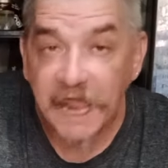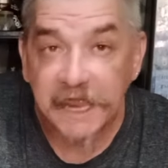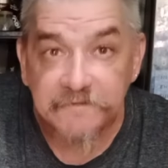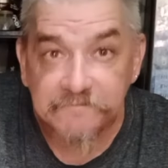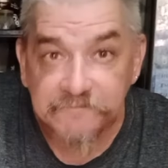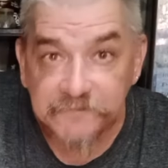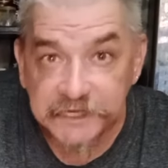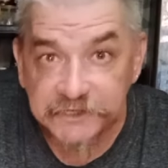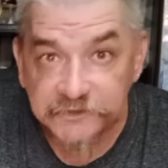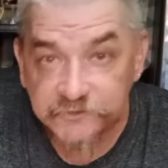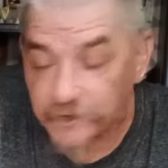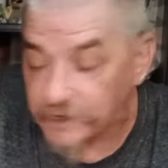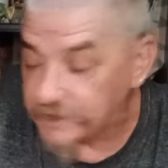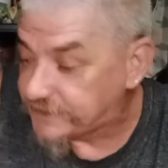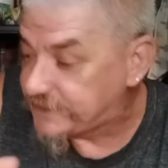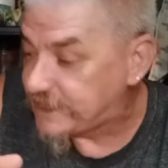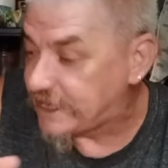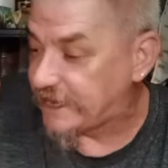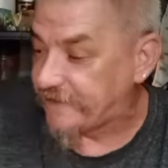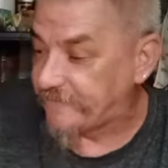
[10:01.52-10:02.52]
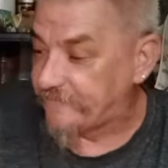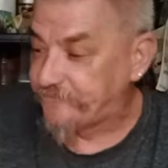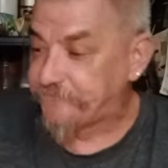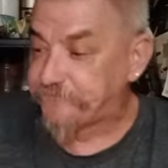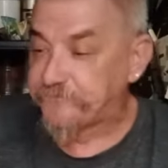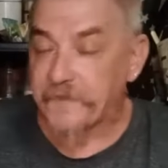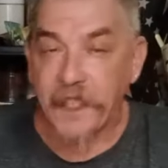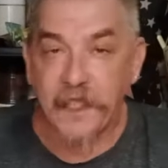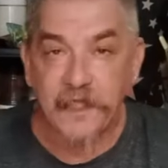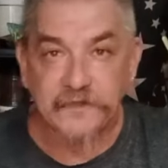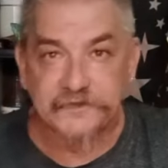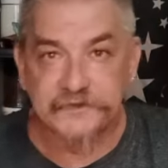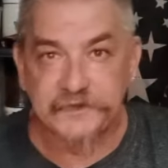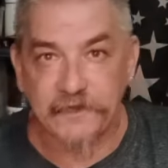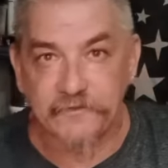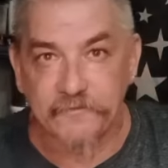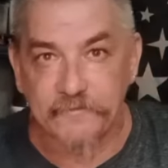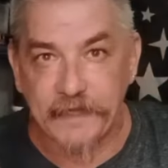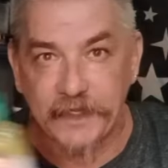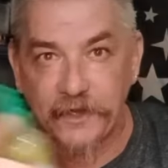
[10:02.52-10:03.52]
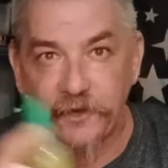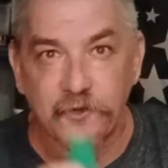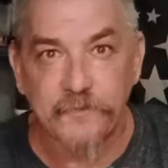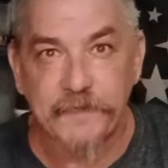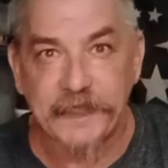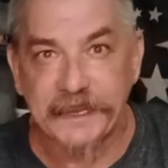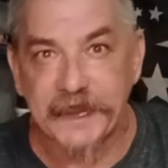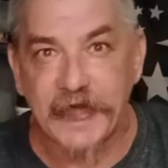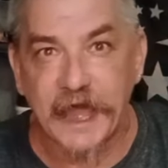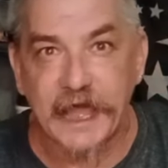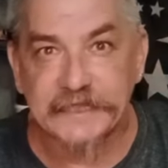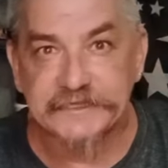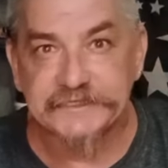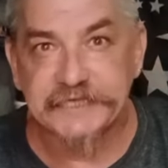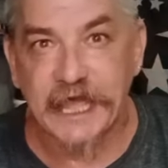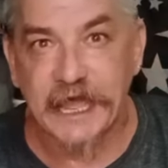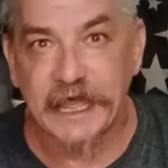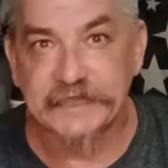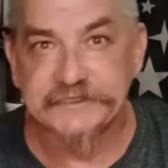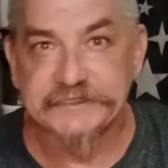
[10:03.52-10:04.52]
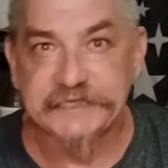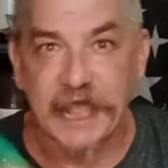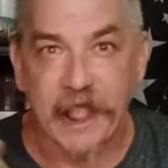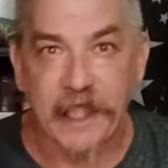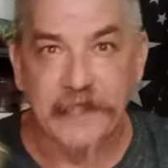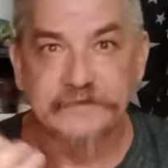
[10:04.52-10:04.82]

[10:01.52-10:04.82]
It needs one thing. Some of my homemade hot sauce.